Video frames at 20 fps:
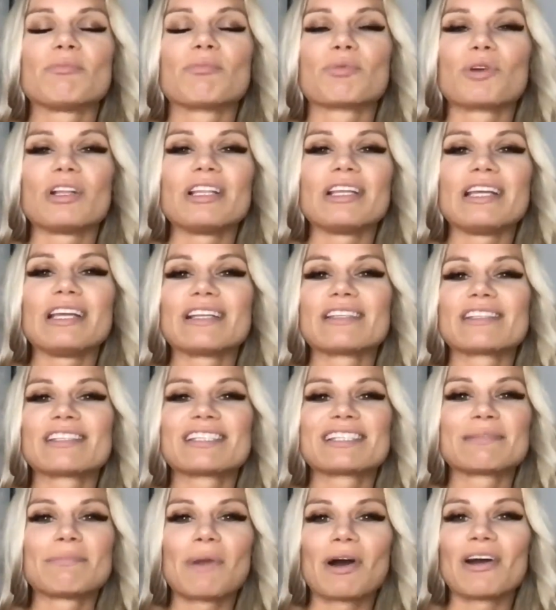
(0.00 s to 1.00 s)
brilliant,
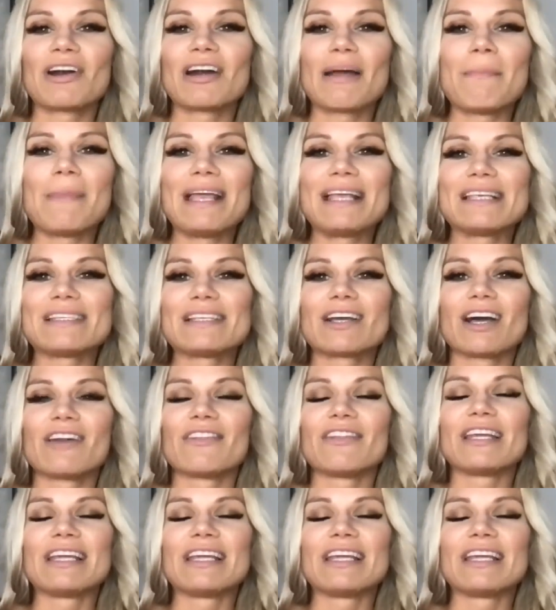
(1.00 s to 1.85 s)
smart, amazing on